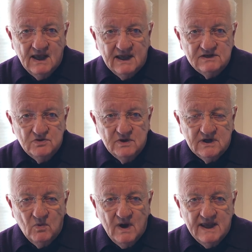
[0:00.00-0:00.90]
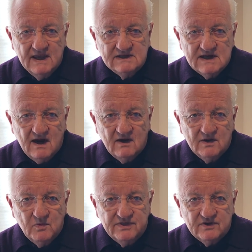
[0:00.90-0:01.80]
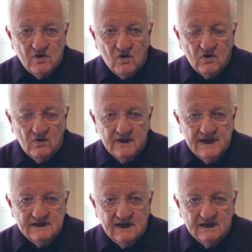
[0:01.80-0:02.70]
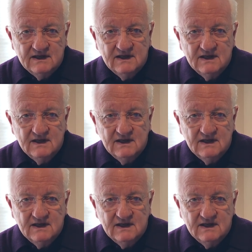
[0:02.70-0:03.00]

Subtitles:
and doing away entirely with the choral ending.